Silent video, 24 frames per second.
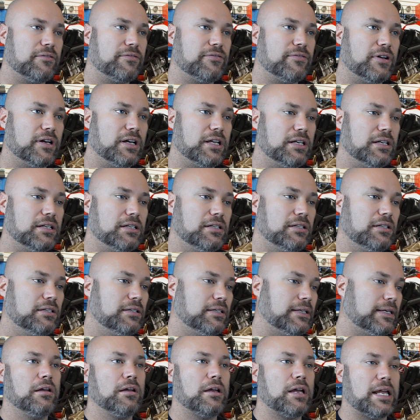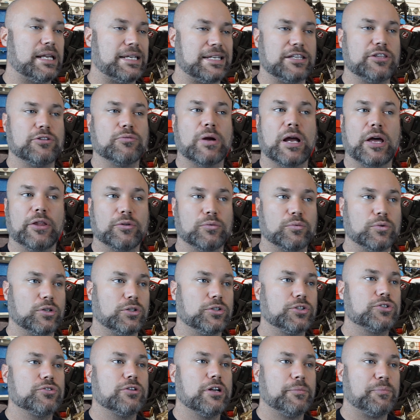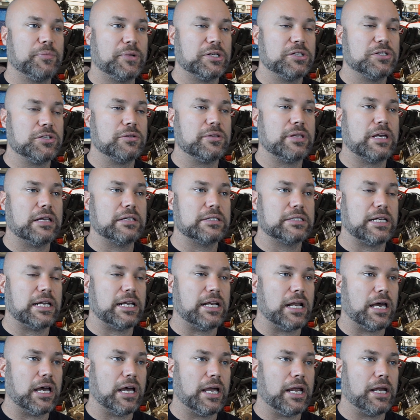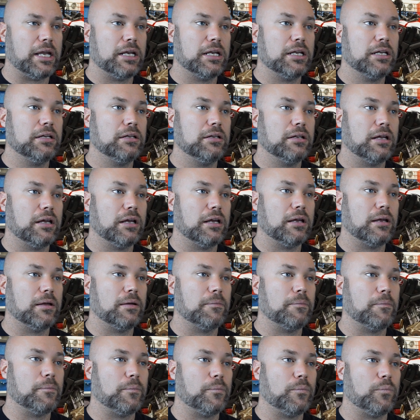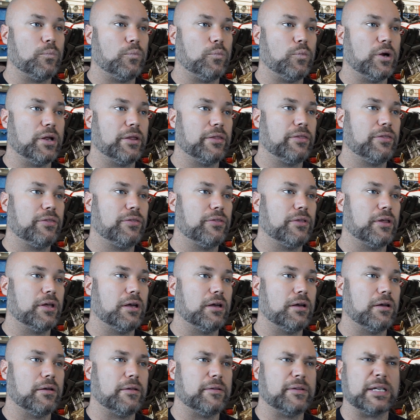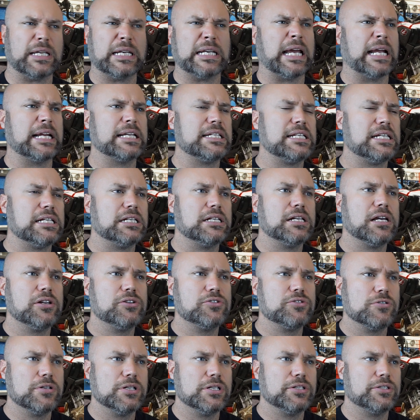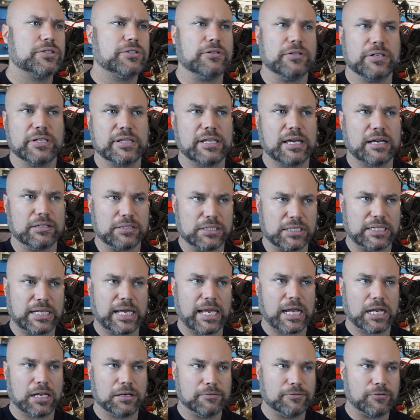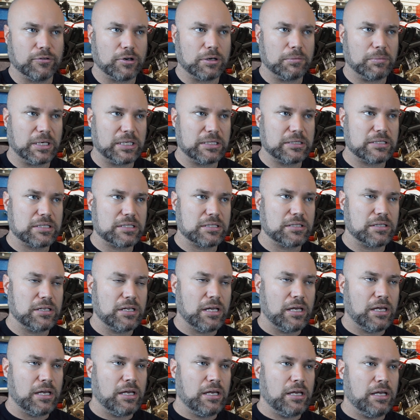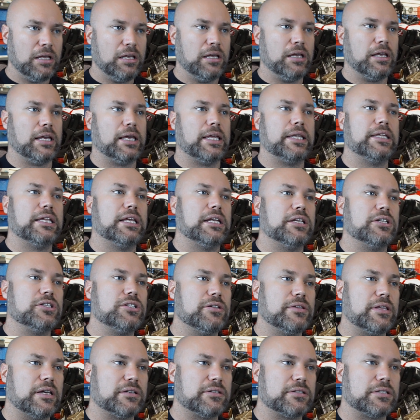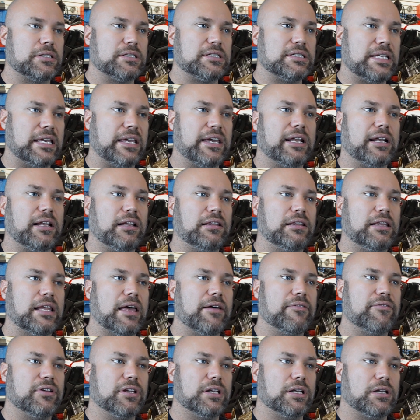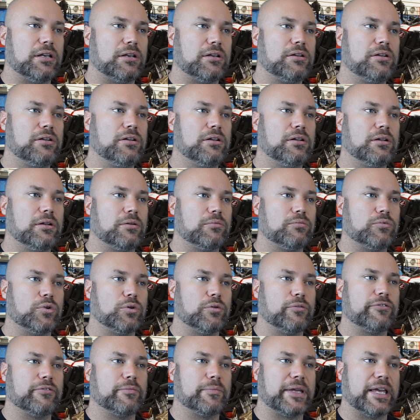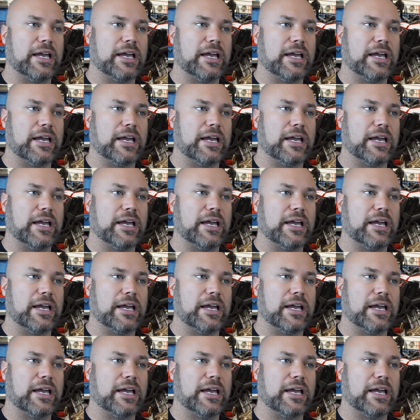of fun. I did the round the world trip in 2009 with I think 19 countries, 30,000 K in 4 months. And then in 2010-11, I rode from